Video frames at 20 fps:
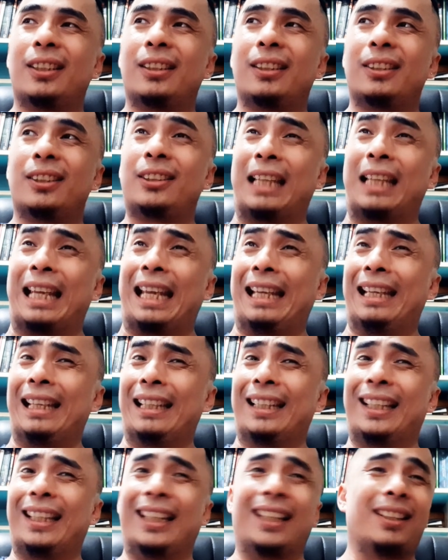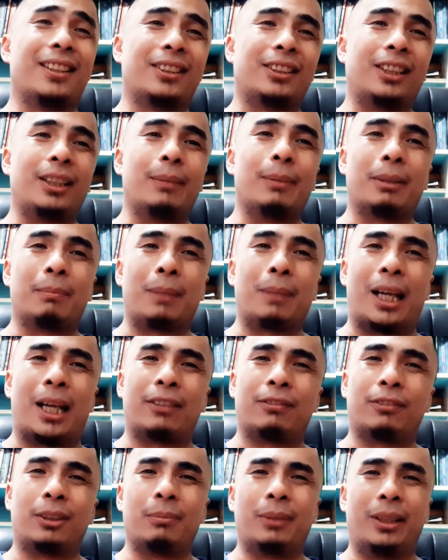stay in the Steemit
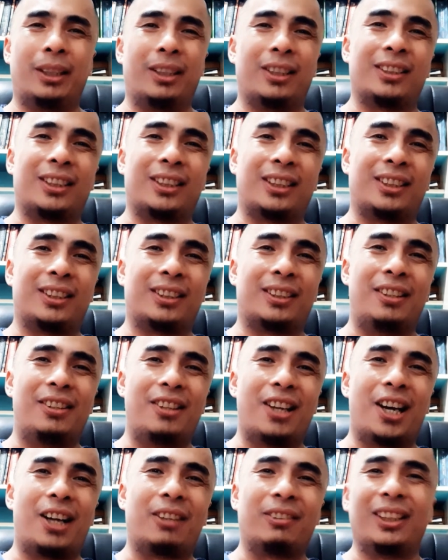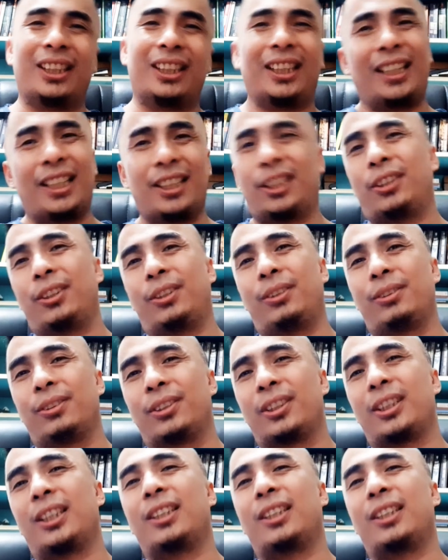platform, because it's not really easy to use.